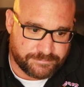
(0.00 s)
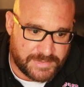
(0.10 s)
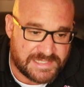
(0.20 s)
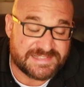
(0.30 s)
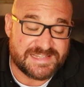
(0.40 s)

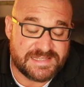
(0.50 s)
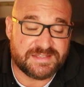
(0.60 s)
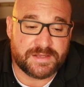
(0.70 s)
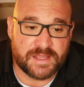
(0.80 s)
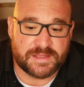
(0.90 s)
It's
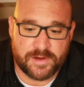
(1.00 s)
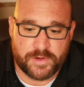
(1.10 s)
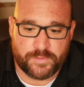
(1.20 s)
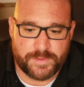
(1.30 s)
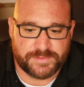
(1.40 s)
easy to get
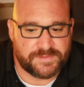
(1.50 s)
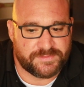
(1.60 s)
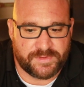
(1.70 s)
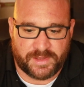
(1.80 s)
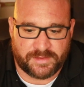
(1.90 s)
carried away with
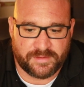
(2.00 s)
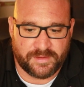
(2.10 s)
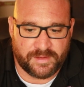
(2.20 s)
this thing.